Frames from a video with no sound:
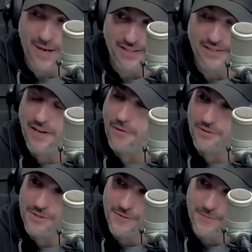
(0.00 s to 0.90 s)
minded
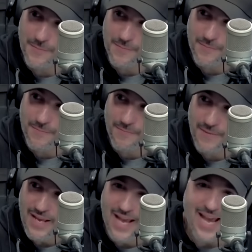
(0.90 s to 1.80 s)
coach.
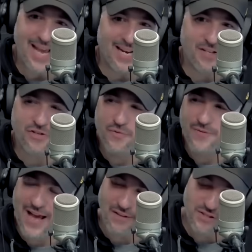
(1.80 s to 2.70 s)
And in
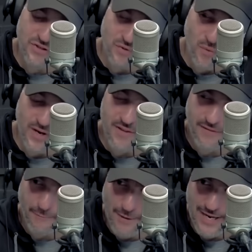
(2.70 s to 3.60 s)

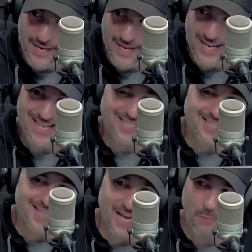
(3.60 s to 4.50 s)
2023,
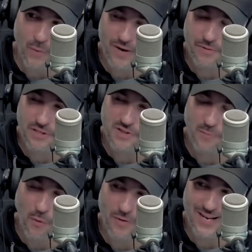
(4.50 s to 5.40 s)
isn't that where the
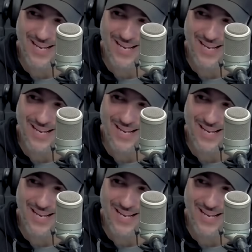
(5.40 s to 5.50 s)
sport